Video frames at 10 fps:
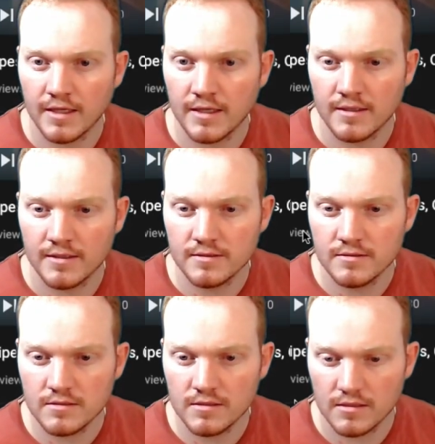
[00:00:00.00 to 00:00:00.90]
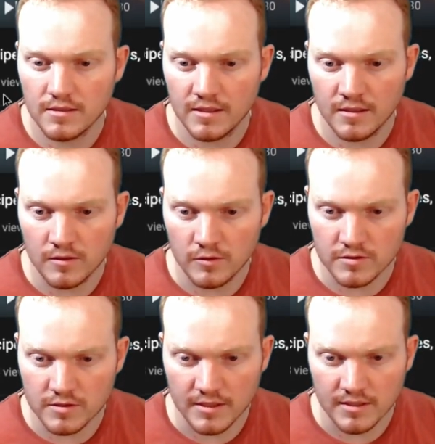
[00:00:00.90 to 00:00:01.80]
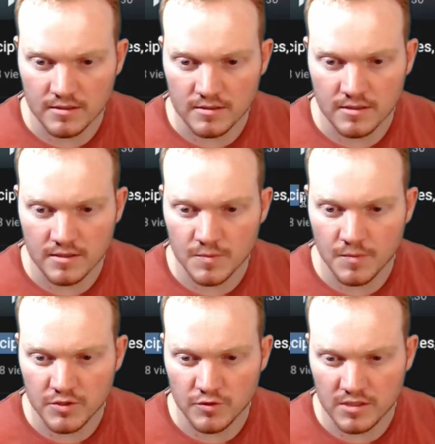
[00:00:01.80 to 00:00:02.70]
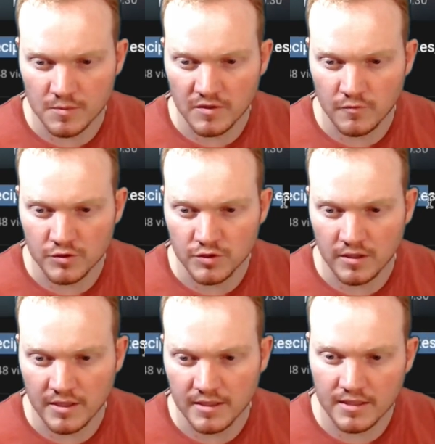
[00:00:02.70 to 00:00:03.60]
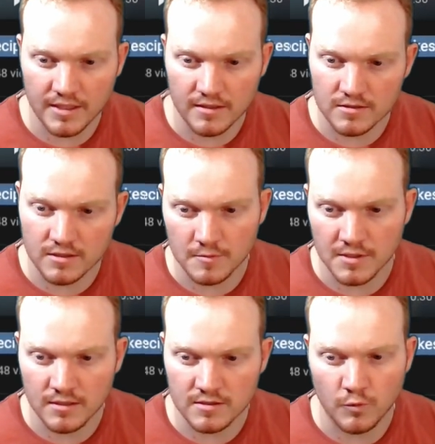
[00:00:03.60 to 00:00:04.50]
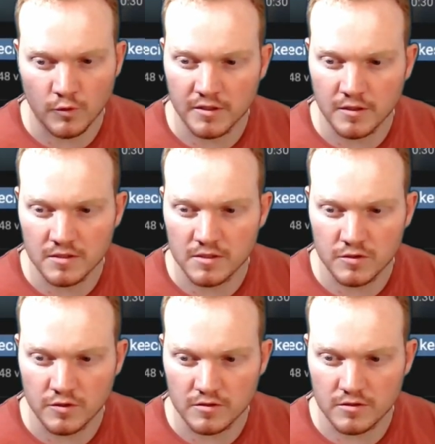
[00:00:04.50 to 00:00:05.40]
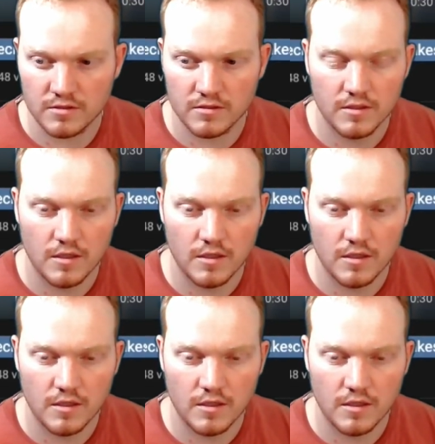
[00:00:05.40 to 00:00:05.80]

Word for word: And it uh, looks like it says best recipe for July, cakes, cupcakes, and more yummy desserts.